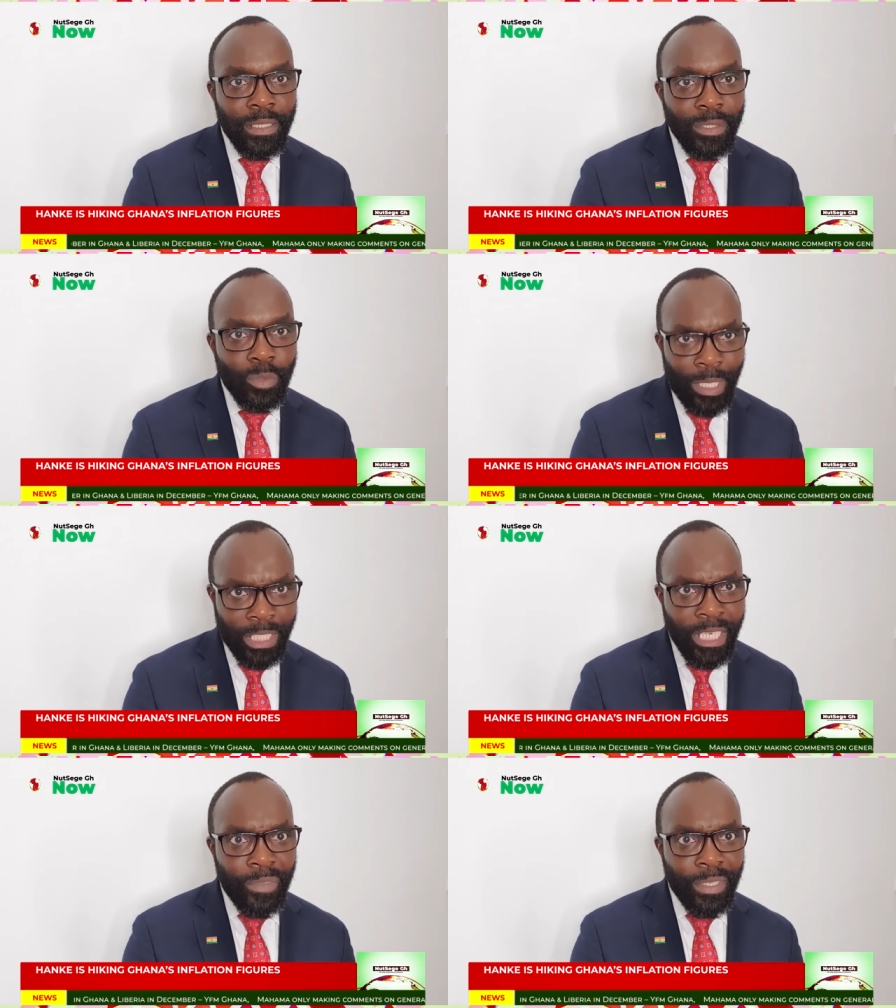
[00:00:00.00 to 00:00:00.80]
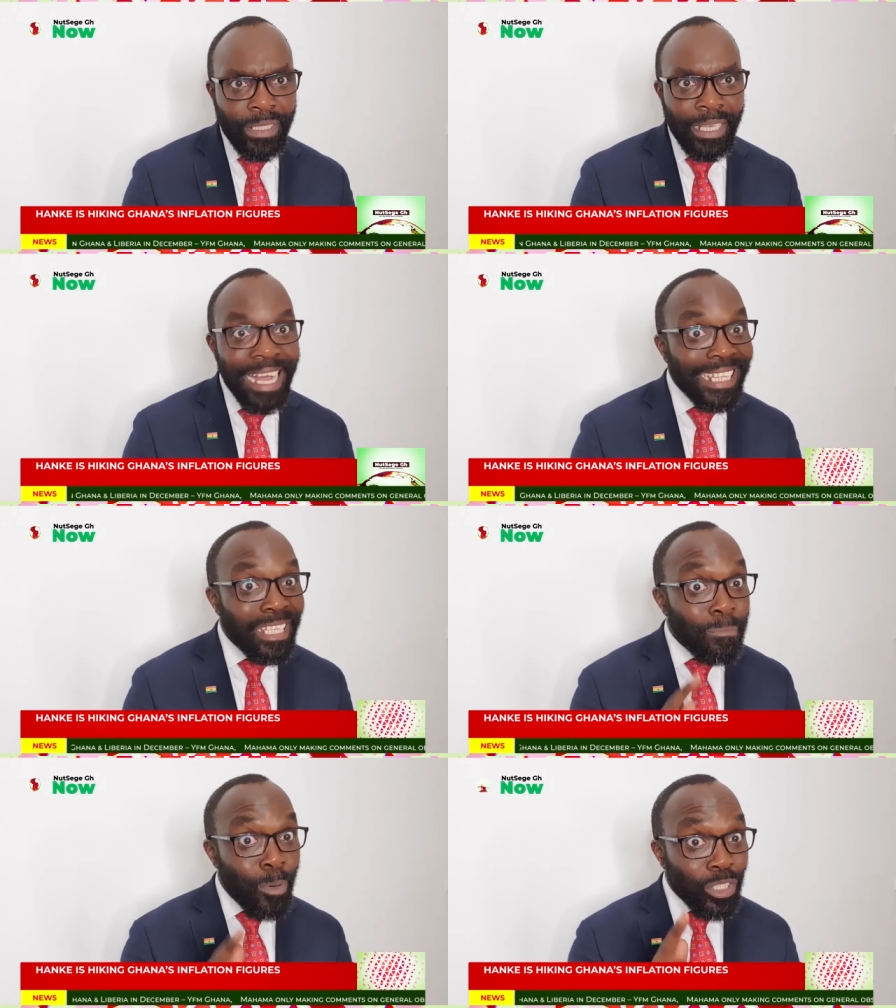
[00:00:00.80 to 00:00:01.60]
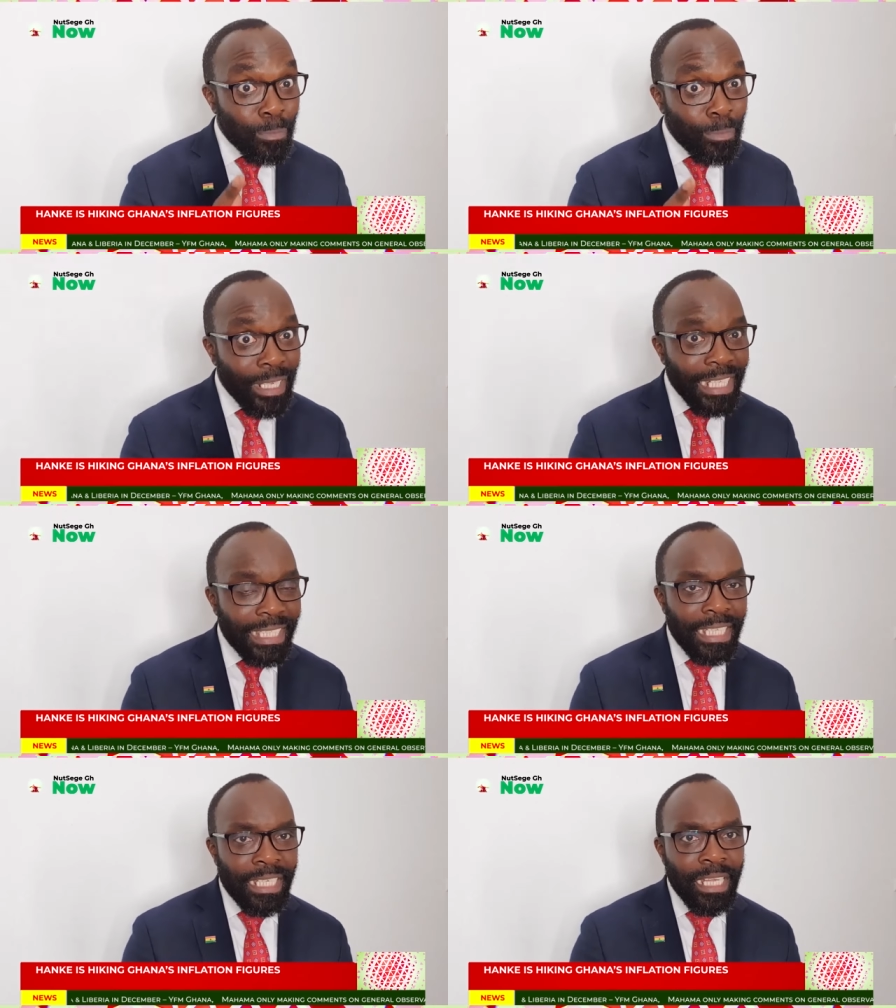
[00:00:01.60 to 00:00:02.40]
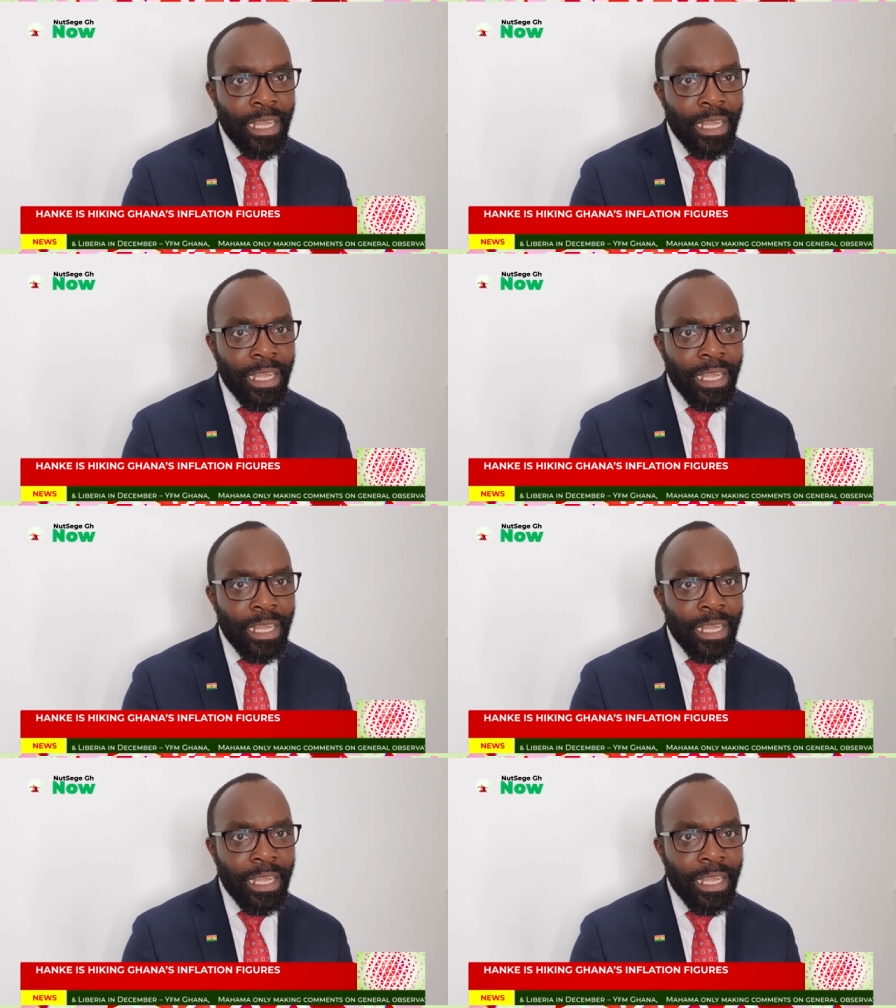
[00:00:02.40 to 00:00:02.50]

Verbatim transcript: to achieve it, and the possibility